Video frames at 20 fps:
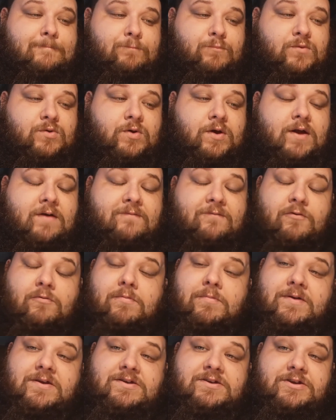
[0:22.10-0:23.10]
So I got full
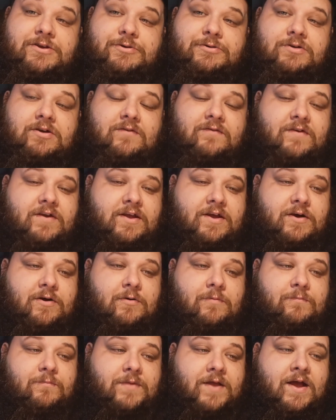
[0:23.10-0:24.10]
permission to use her video.
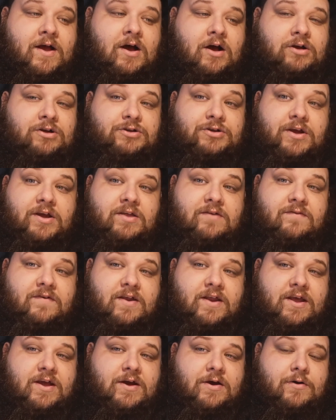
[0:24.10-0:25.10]
Now, I'll show you the
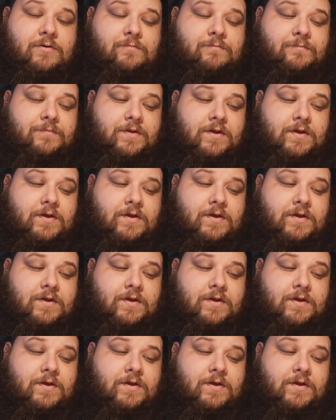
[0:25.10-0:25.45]
video,